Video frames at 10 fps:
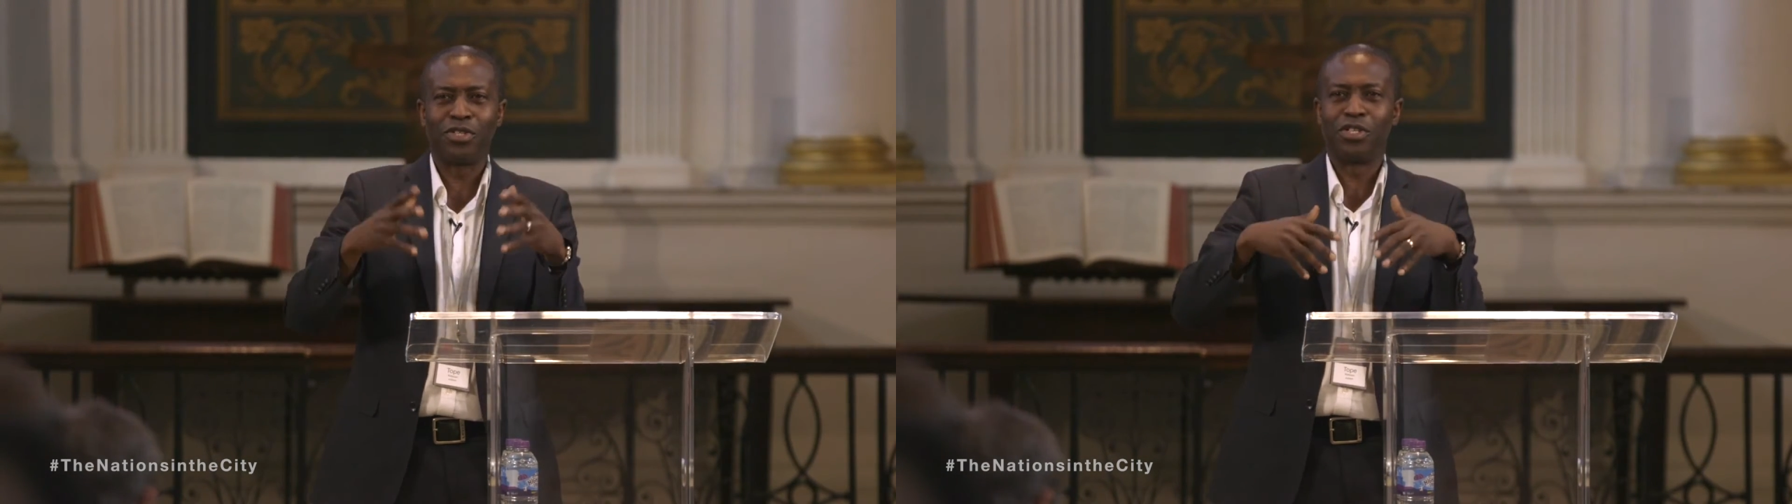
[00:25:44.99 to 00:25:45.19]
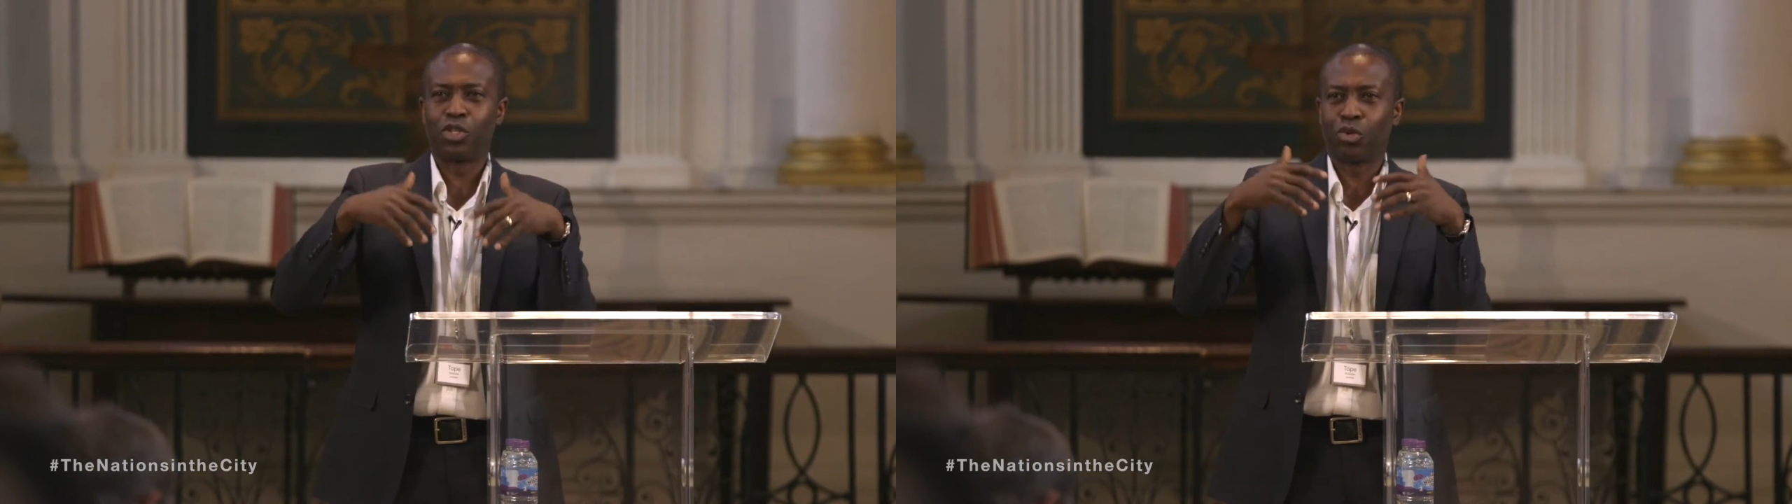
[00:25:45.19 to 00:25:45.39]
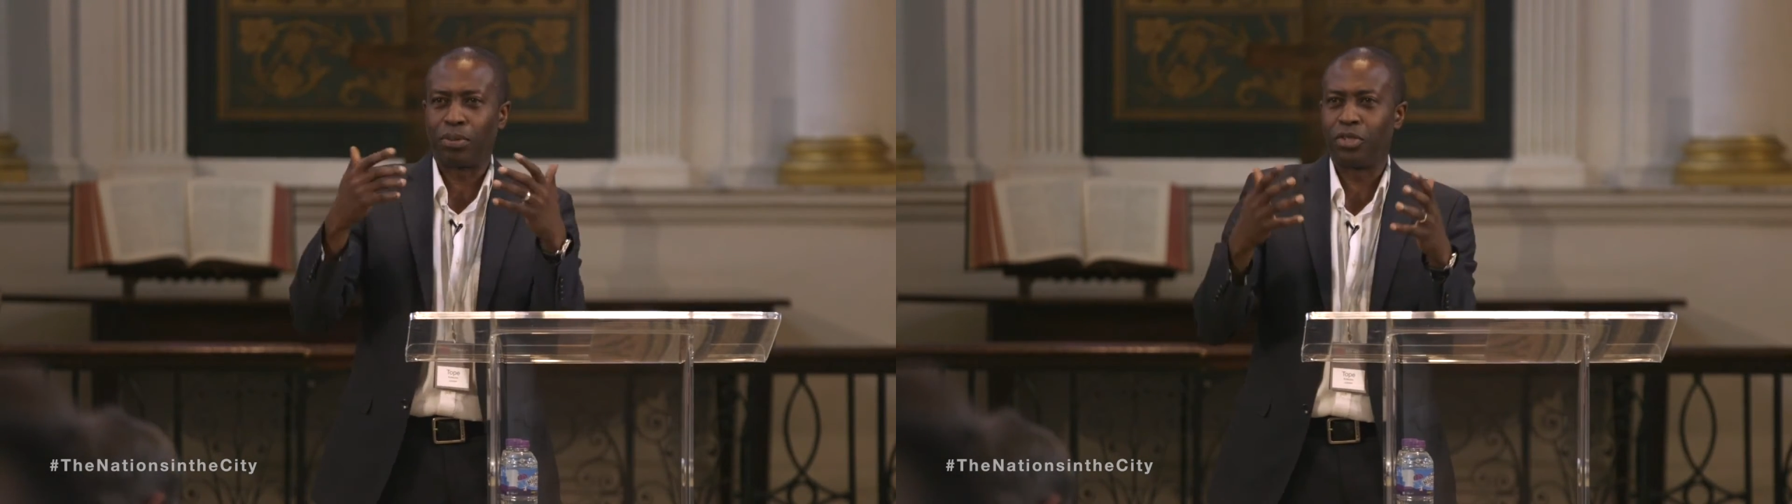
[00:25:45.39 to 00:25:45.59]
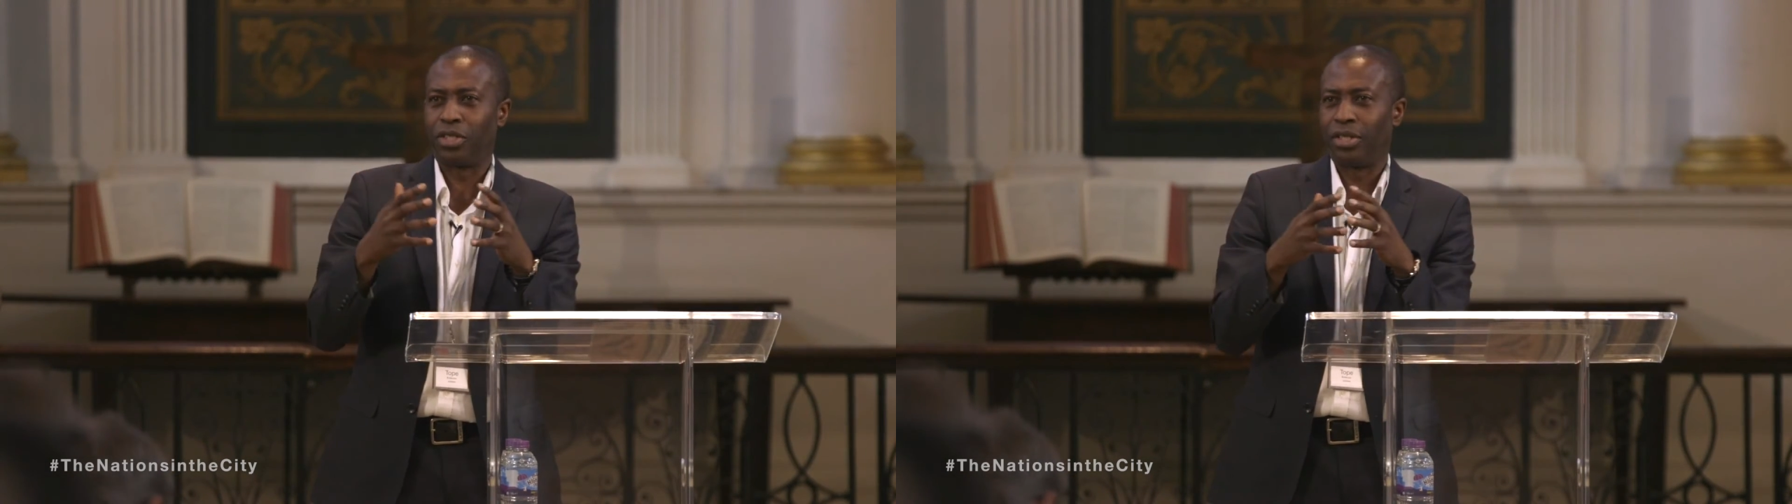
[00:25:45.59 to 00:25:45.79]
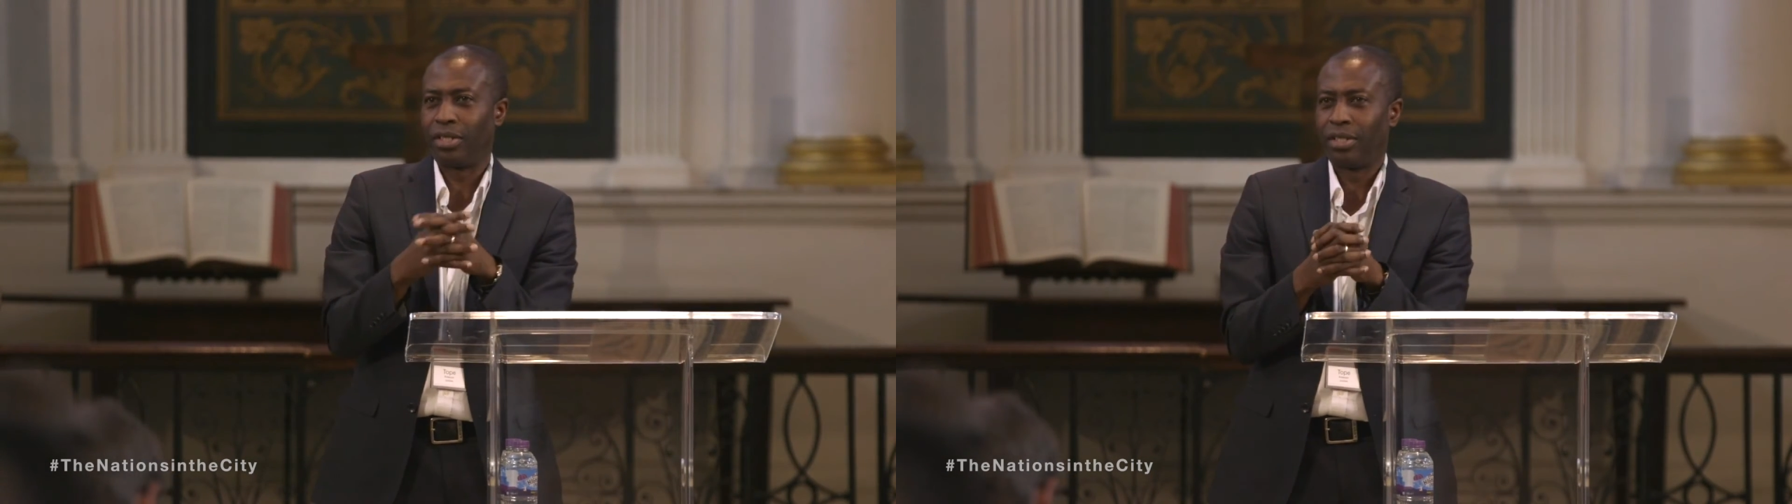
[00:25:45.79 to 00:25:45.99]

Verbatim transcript: description,